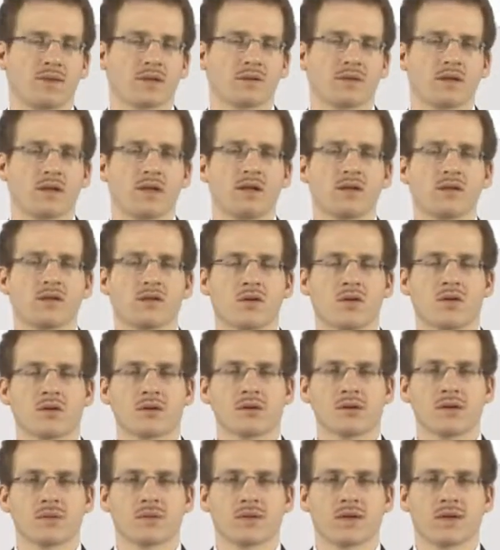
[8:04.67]
a channel
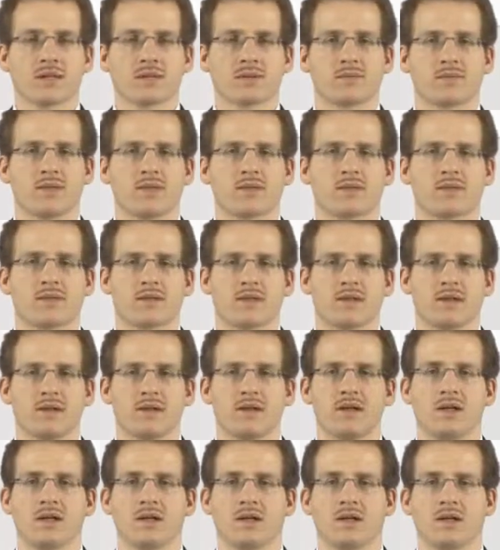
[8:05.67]
concept
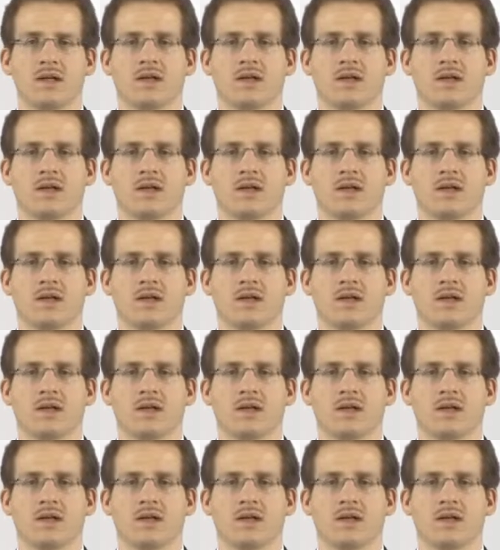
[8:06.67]
explicitly